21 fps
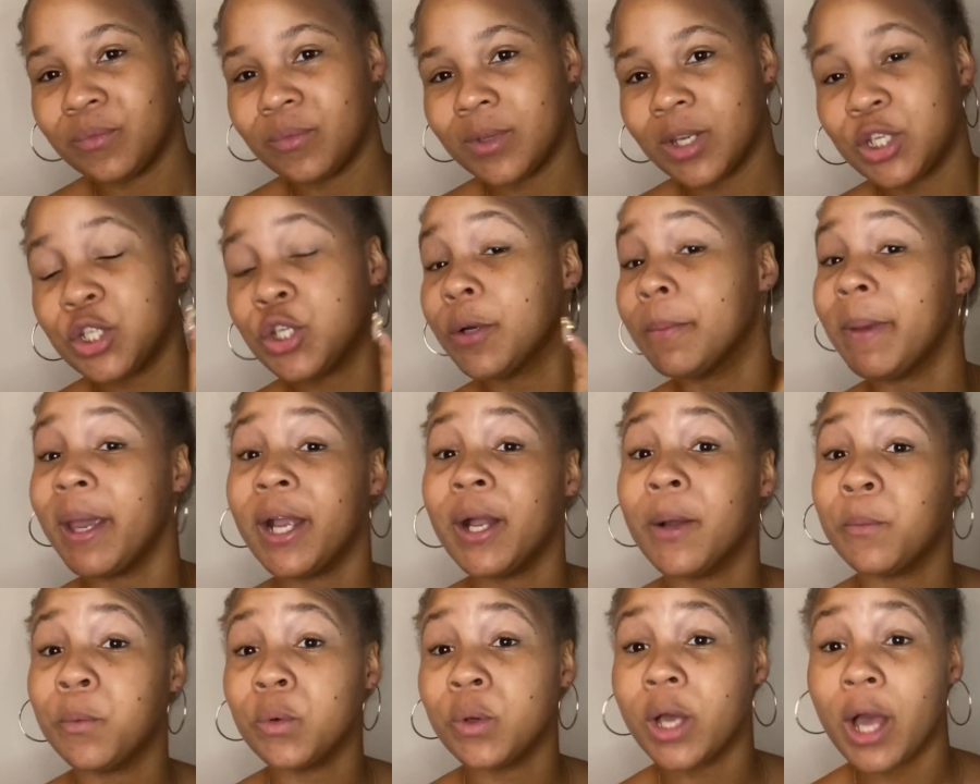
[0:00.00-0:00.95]
your
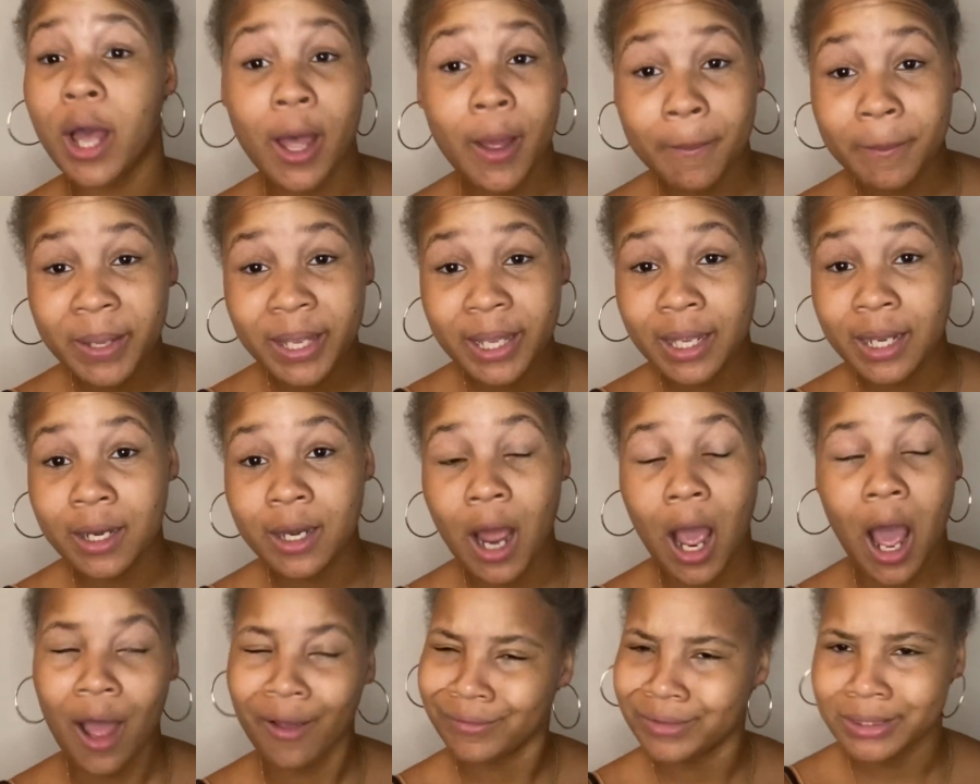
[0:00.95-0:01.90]
makeup will come in.
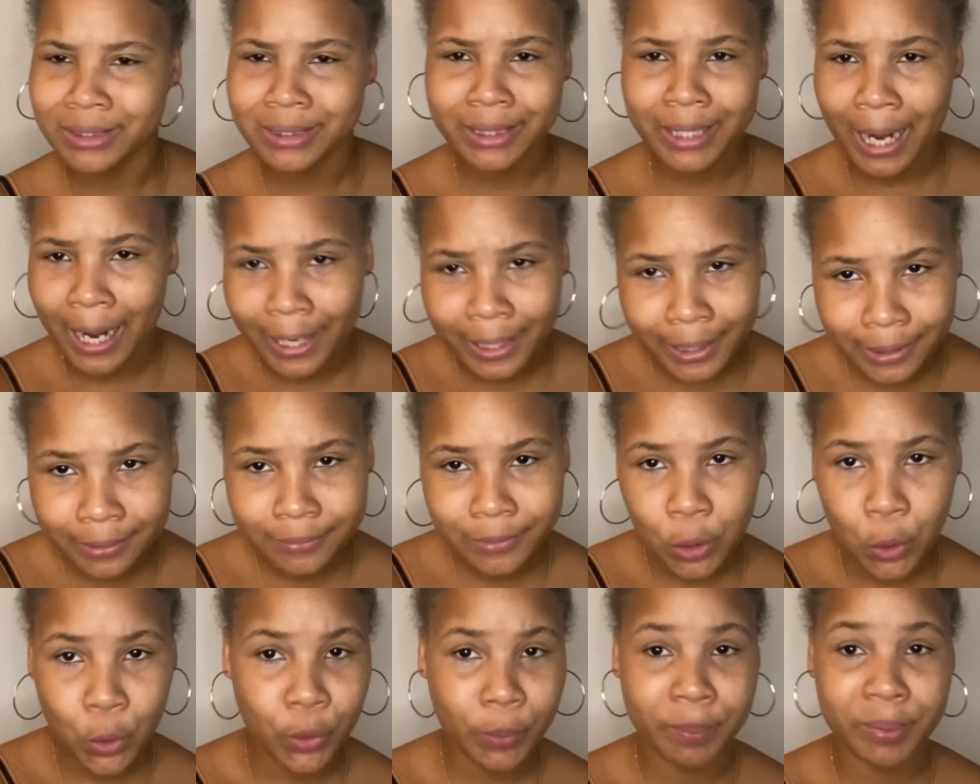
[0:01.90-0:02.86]
Obviously, I ain't
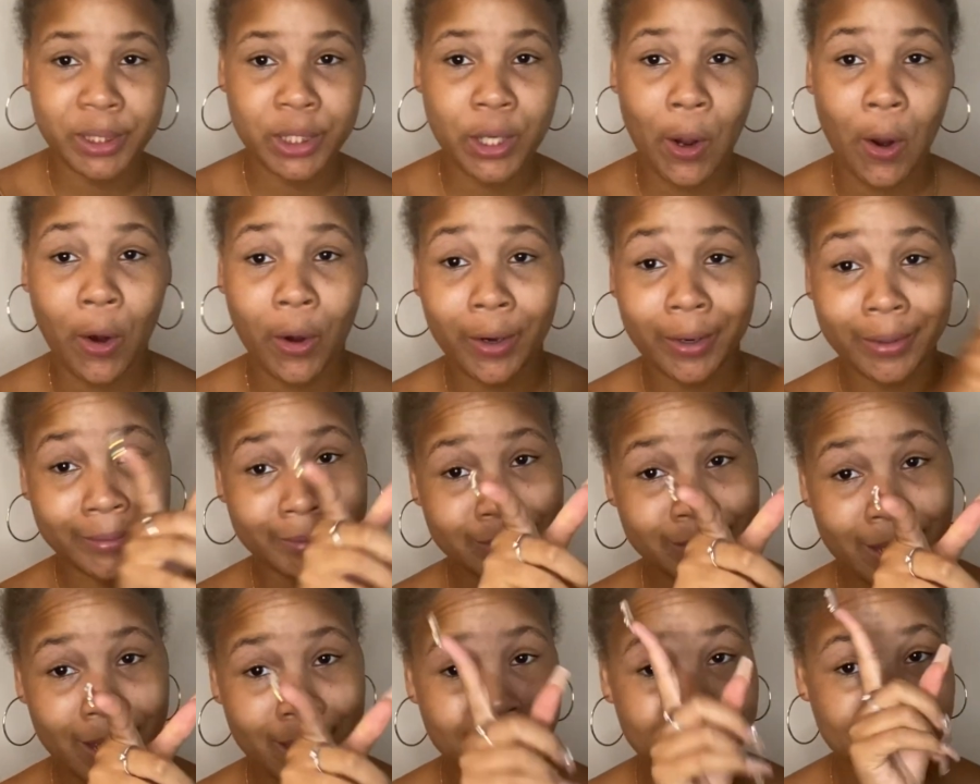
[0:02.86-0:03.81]
on PR
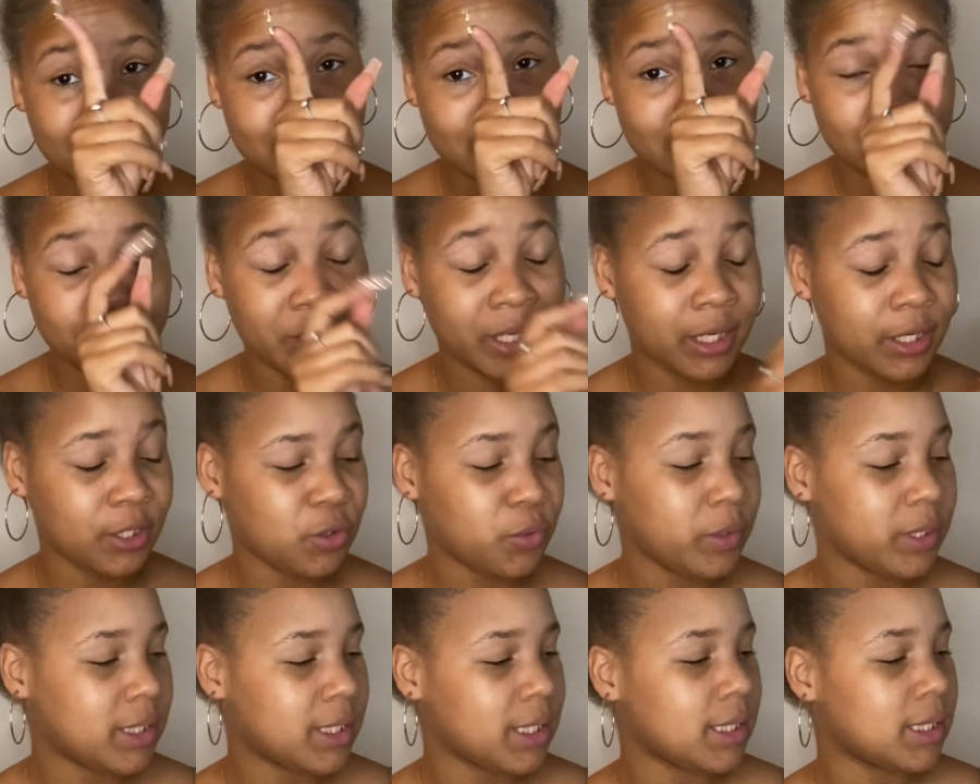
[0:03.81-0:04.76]
yet, speaking into
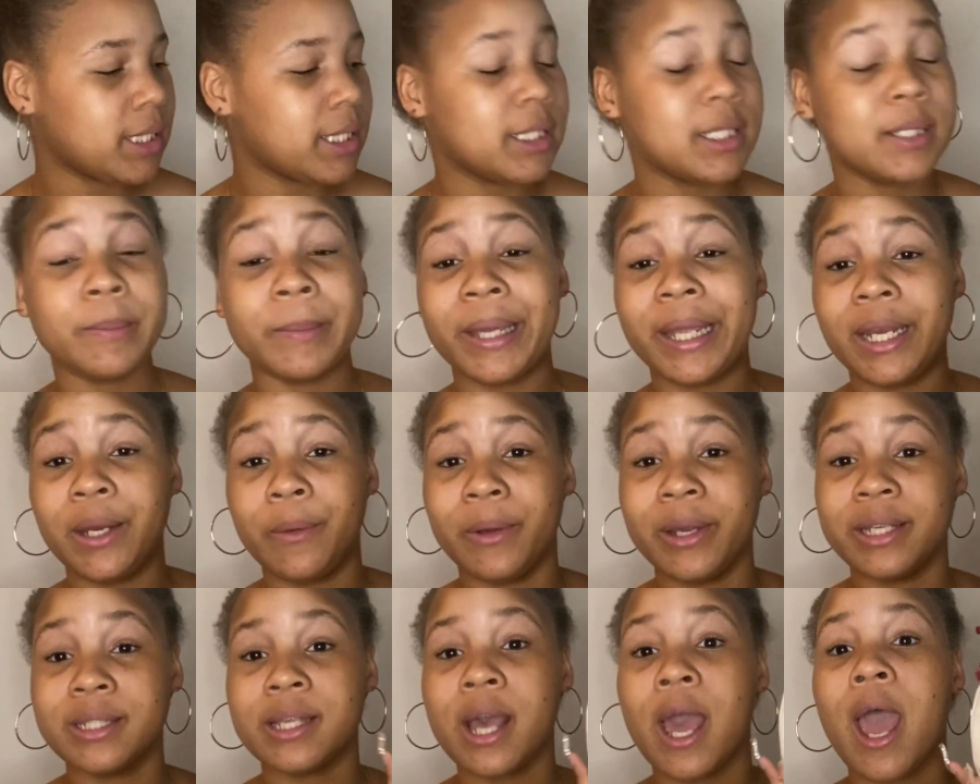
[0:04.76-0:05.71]
existence. But
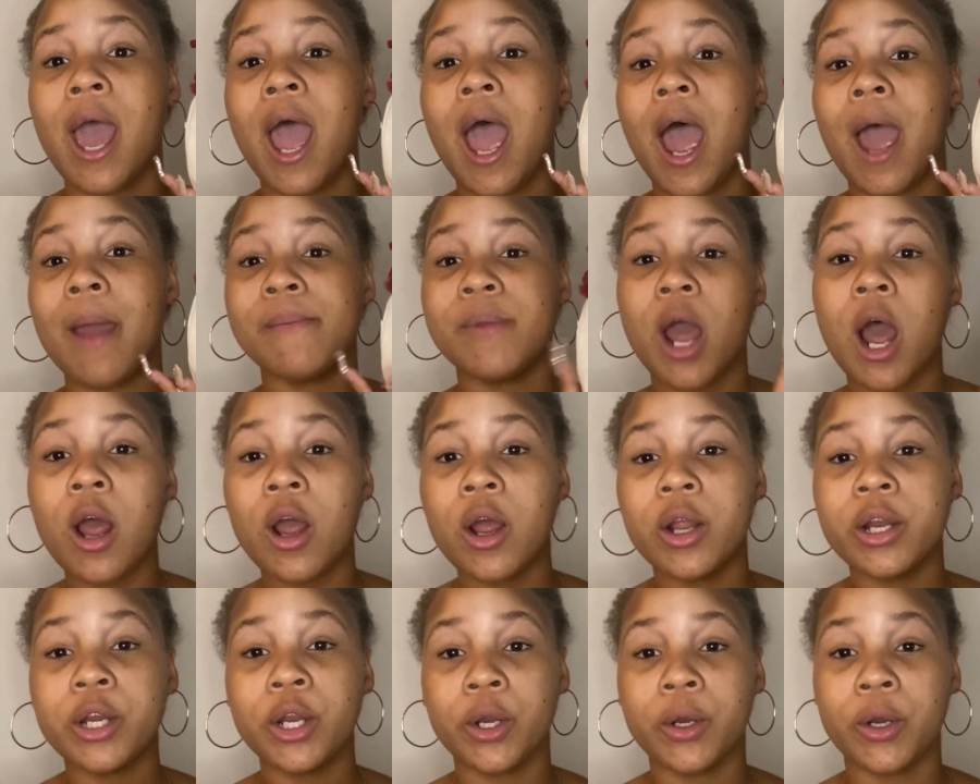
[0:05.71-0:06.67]
anyways, I'm not
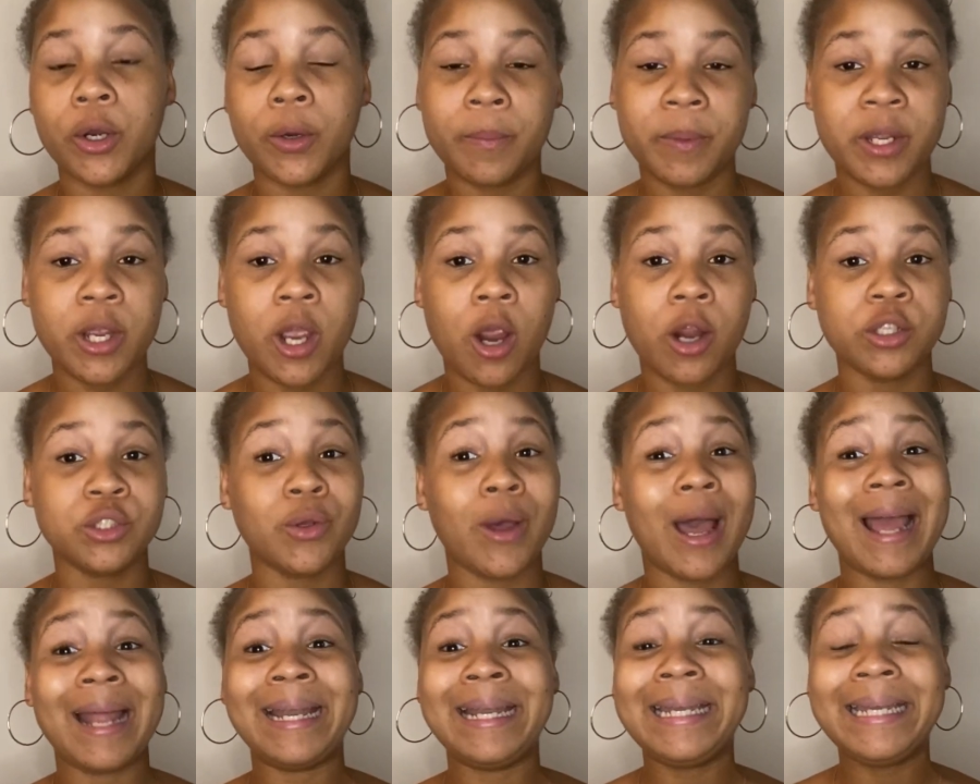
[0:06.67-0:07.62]
on her PR, so
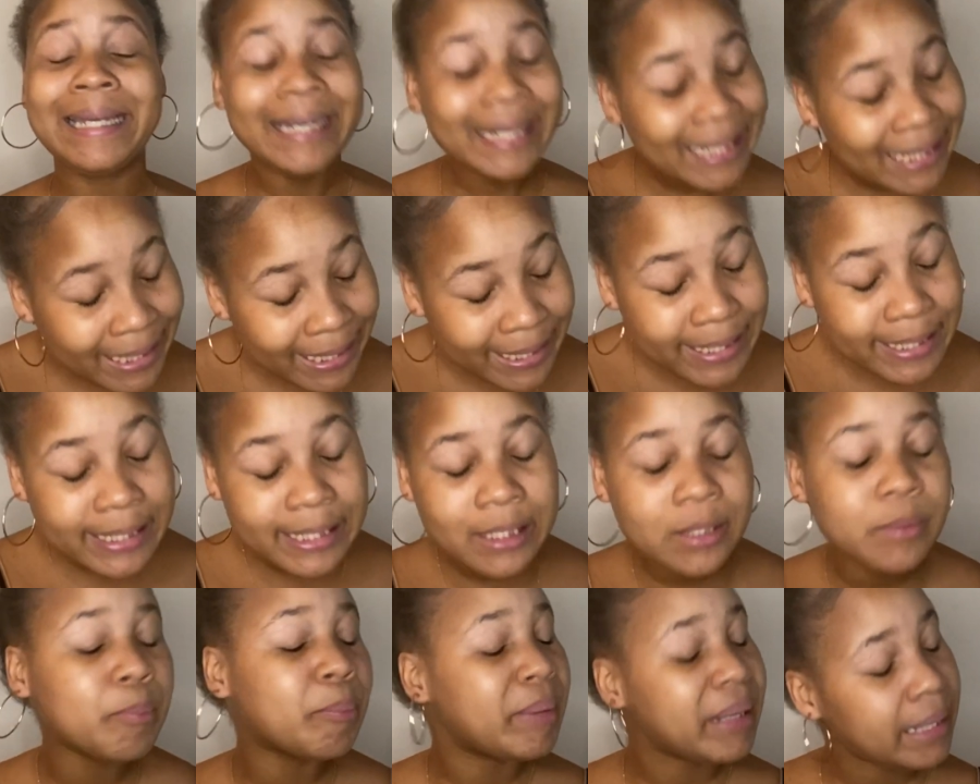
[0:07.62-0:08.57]
I did
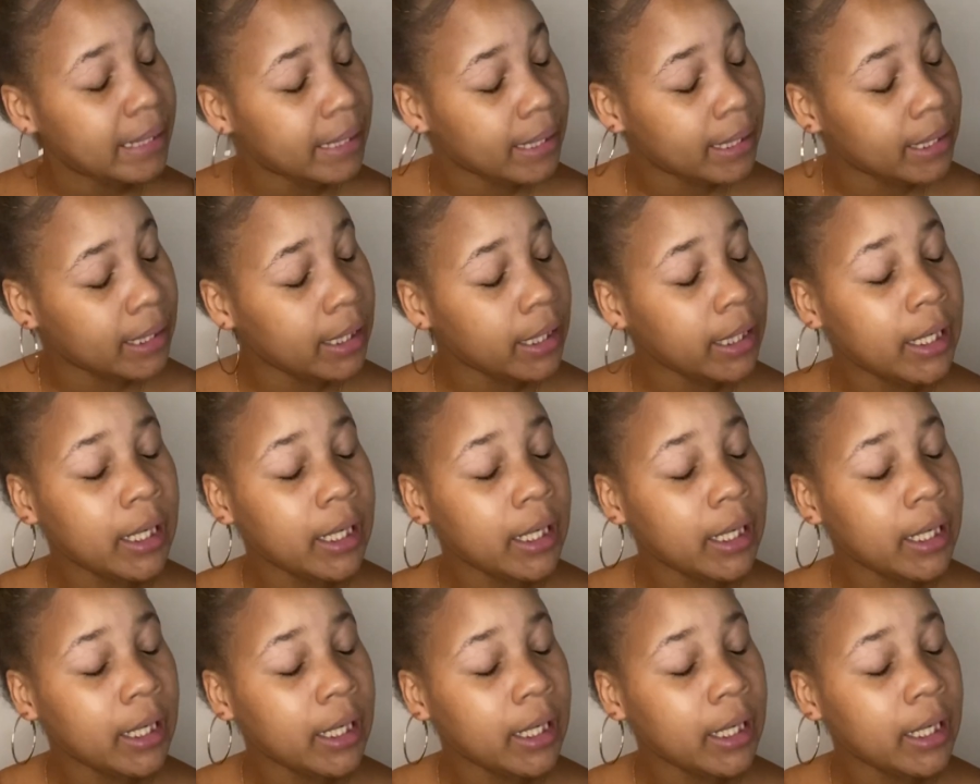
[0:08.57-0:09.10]
spend,